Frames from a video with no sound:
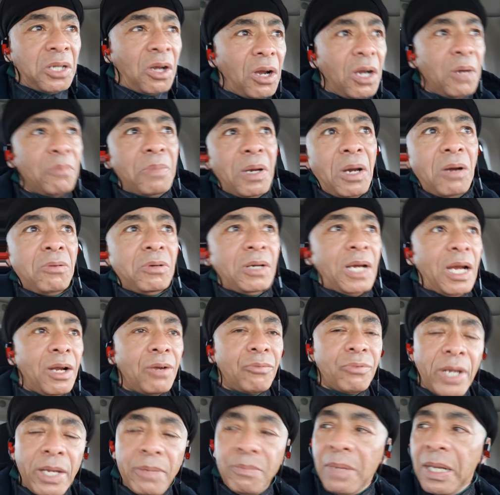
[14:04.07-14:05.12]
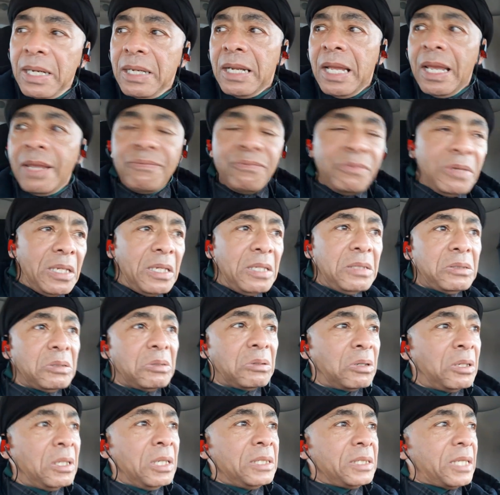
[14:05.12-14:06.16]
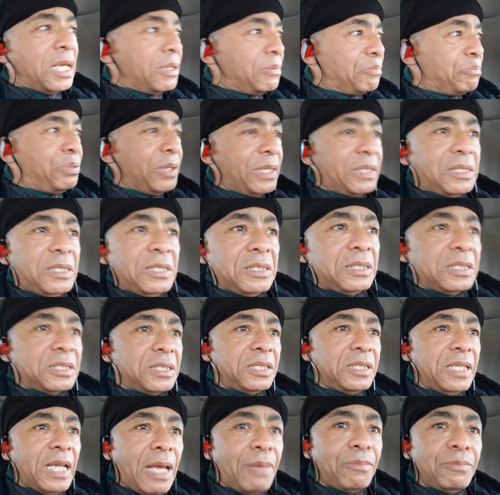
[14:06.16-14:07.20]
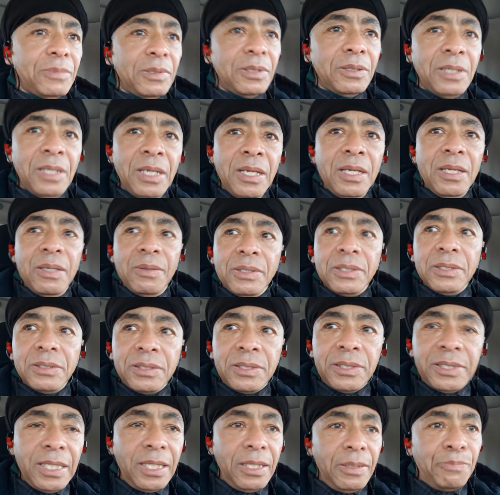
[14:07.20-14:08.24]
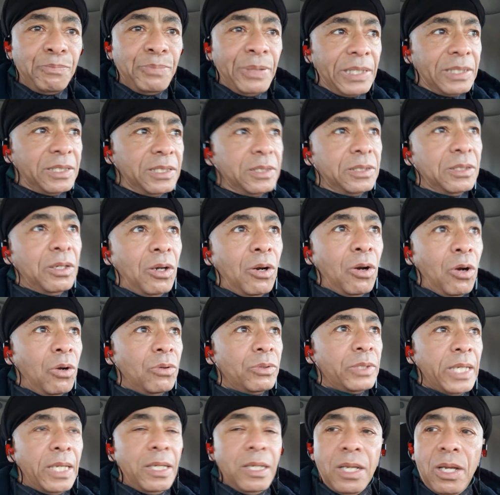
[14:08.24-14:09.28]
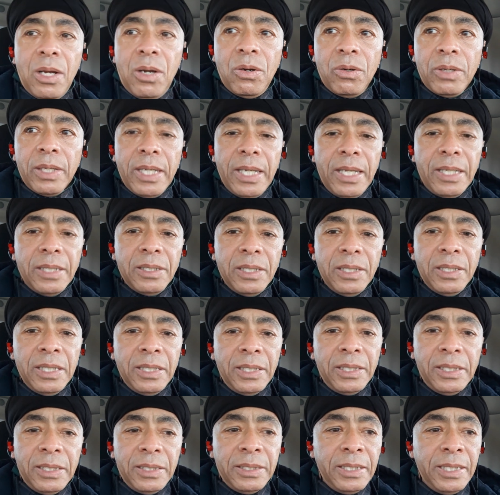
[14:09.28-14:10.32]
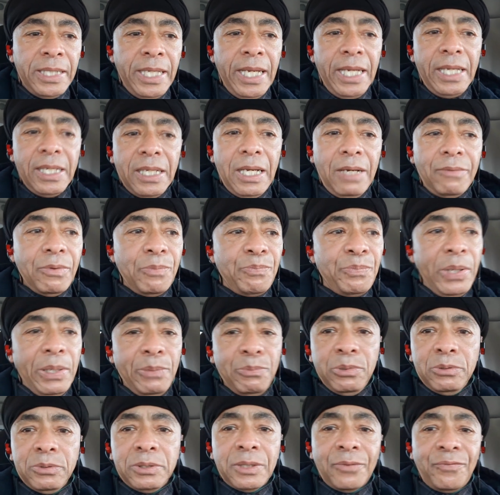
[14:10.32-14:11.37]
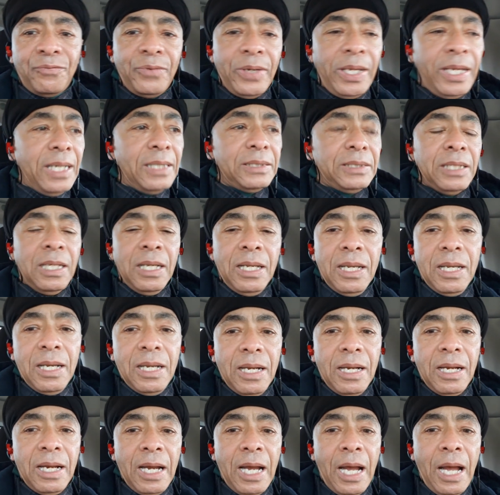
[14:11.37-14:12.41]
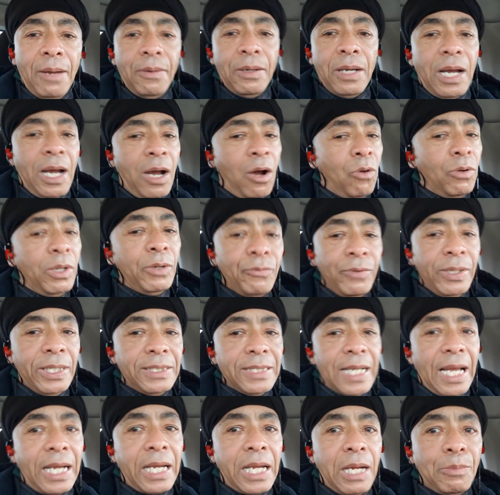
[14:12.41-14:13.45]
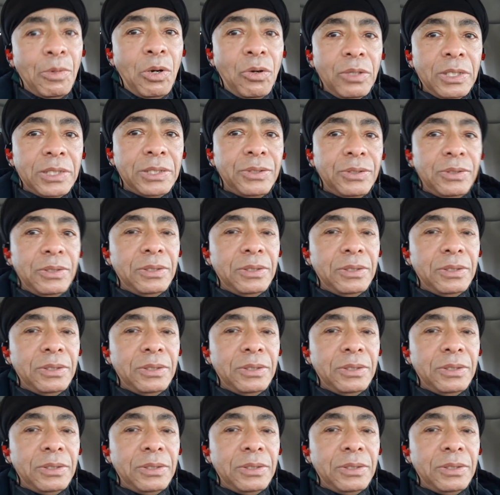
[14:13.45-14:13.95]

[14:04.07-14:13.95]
about how great my life is or take pictures and snap silly pictures all day long and dig in other people's affairs. Only reason I come on this